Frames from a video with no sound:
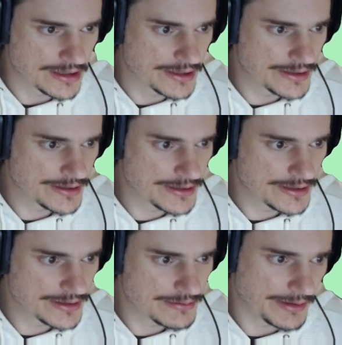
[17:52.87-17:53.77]

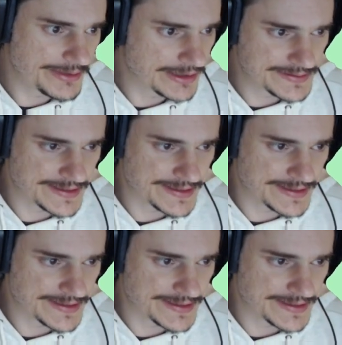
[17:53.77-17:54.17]
I mean, let's